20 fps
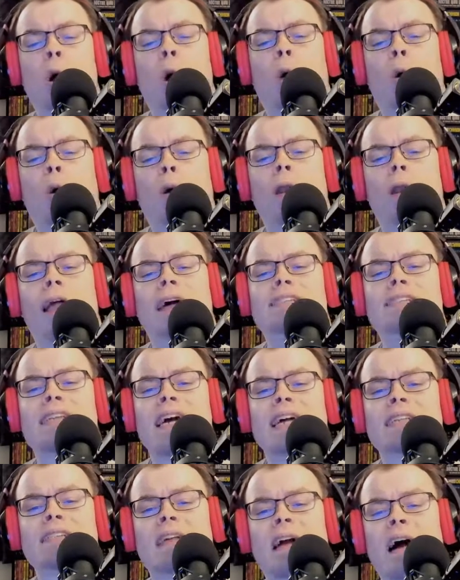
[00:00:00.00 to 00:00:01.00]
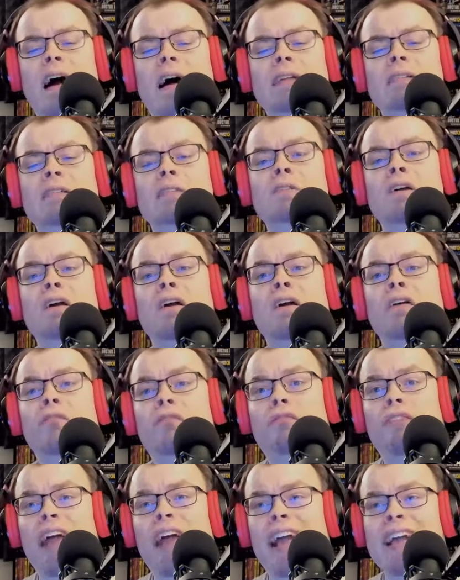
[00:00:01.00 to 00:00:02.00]
or La Sex Gods
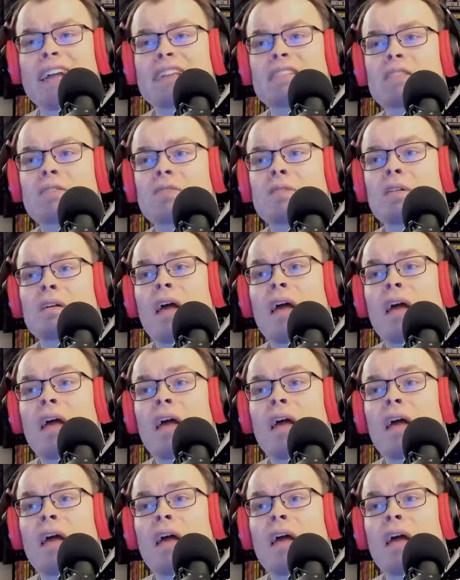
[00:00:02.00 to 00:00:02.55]
face